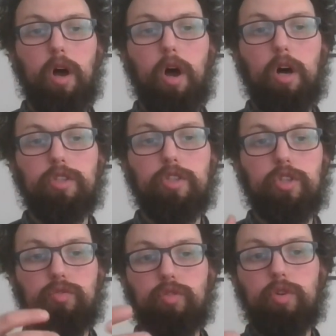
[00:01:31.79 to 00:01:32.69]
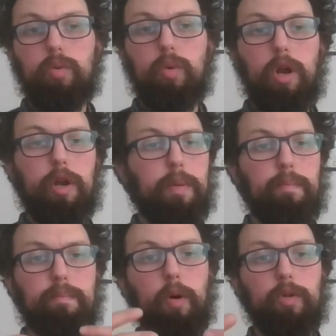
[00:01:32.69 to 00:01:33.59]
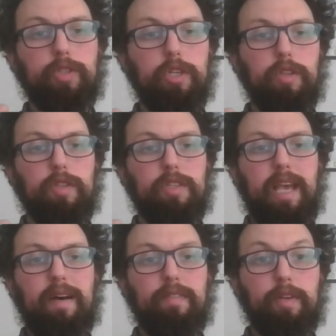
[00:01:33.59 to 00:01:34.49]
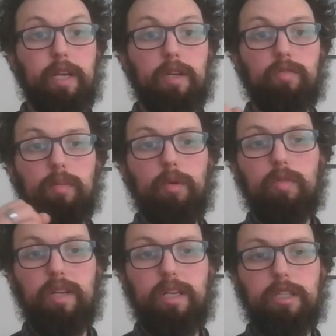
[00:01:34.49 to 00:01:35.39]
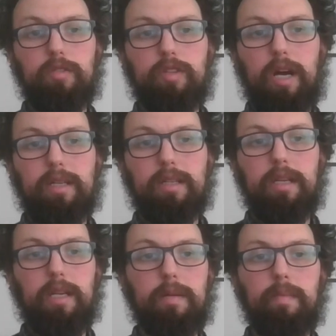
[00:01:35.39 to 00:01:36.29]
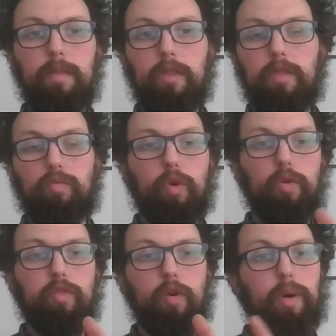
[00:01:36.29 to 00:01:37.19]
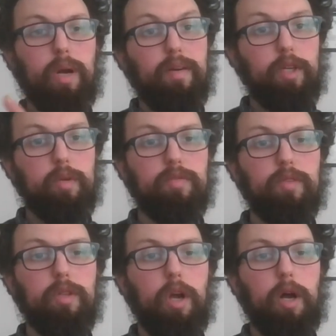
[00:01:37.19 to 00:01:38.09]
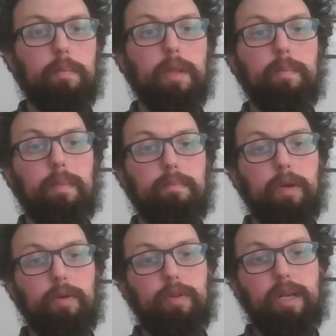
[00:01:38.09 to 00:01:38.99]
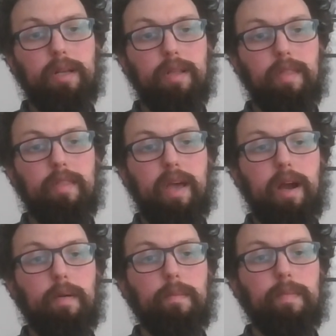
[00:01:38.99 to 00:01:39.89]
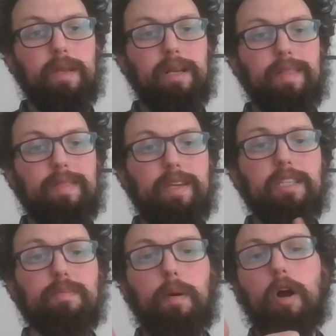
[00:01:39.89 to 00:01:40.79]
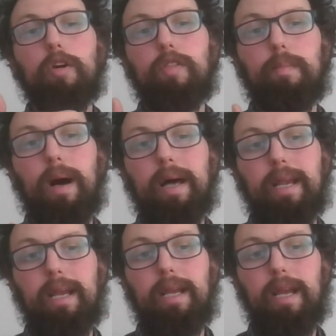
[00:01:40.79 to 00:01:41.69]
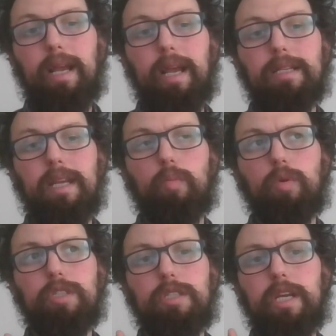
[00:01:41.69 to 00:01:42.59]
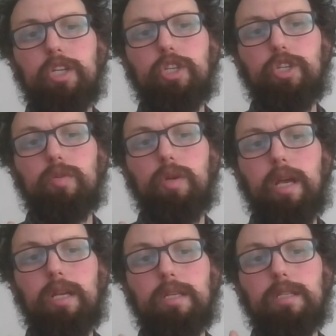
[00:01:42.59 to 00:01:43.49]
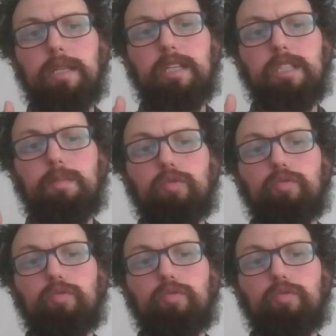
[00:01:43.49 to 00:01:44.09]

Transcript: unscrew and bolt the scaffolding and remove it, and you've got the roof or whatever you've been building there. This is part of the body, and it was tissue and needs to be